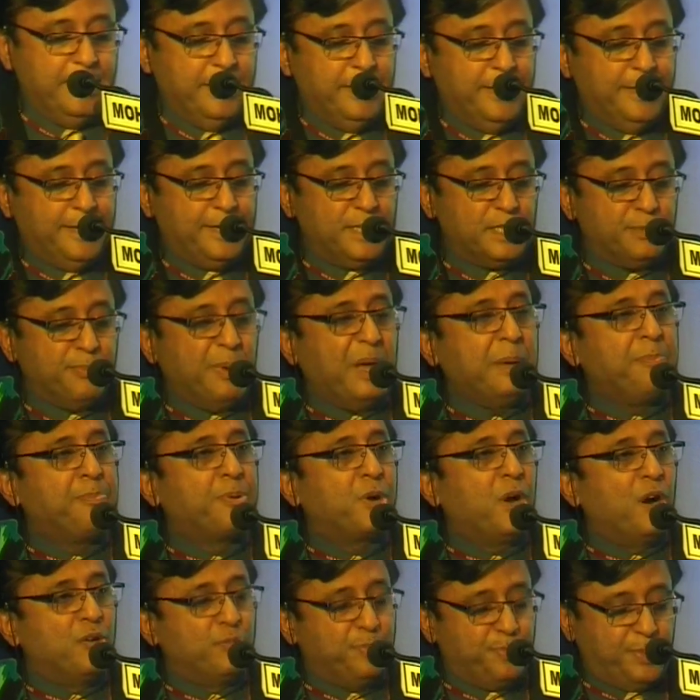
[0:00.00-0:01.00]
It is my
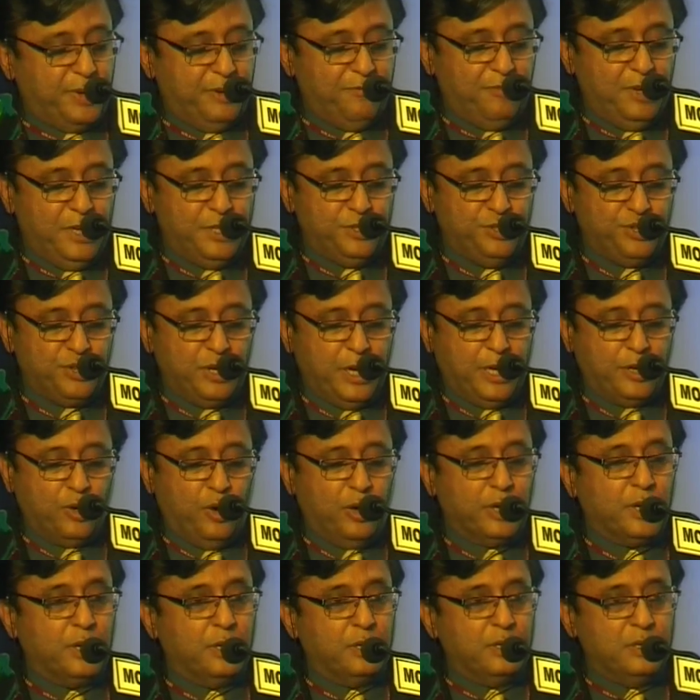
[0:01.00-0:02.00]
proud privilege and
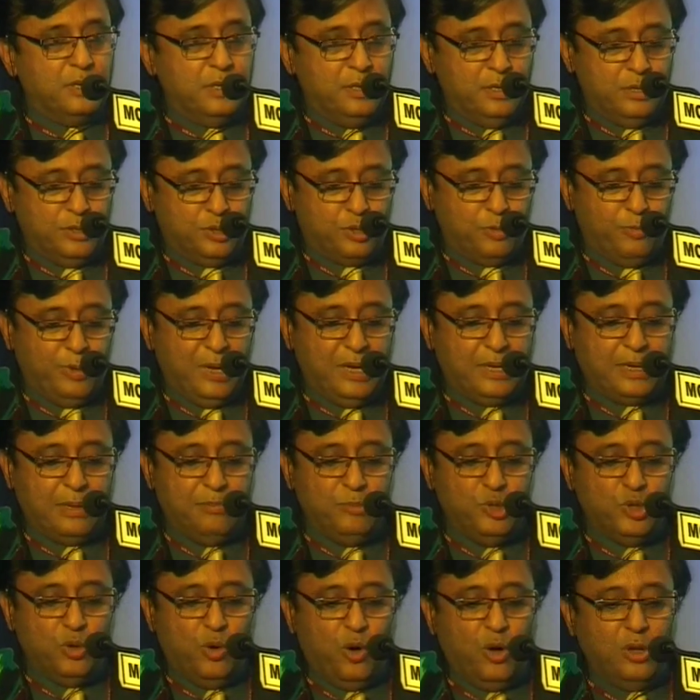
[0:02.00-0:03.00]
honor to
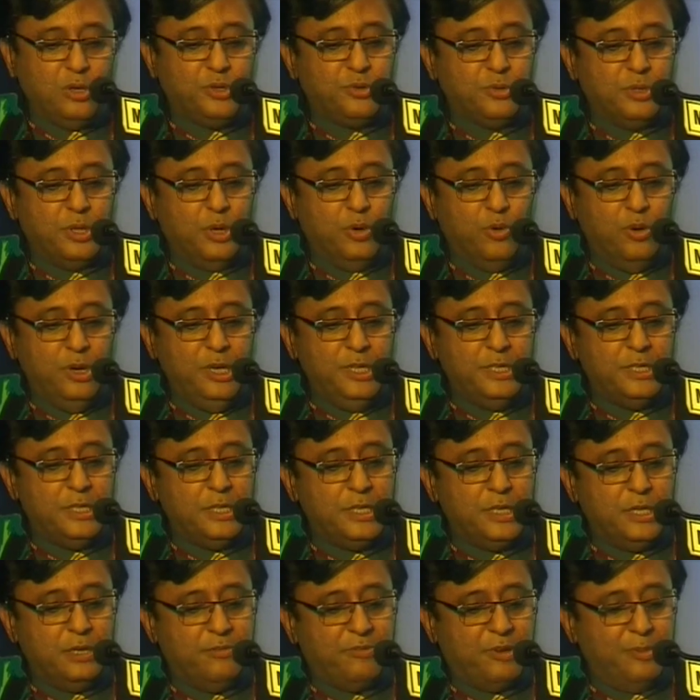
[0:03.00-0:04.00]
welcome you all to the holy
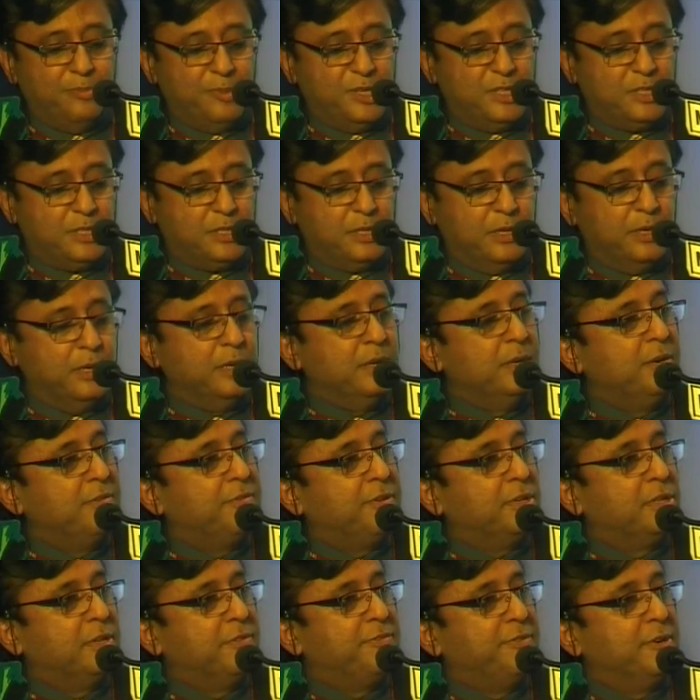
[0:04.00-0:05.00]
city of Amritsar
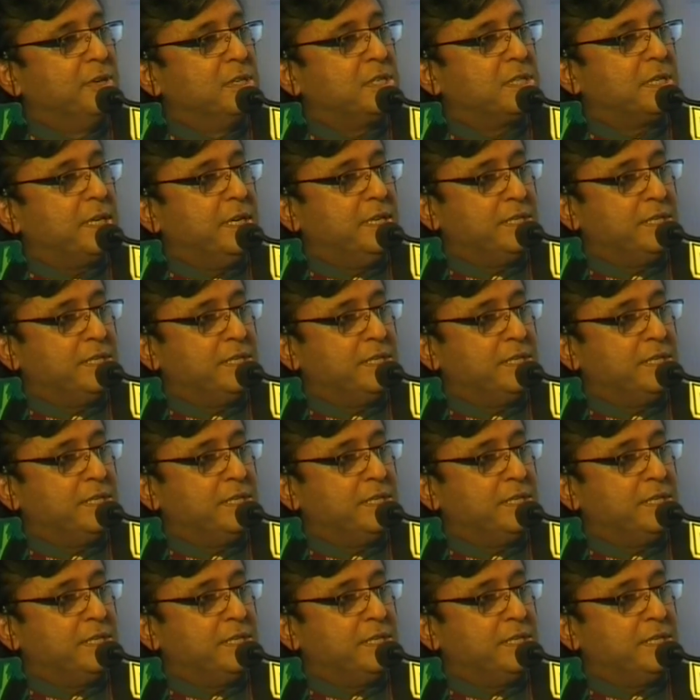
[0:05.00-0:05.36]
for the first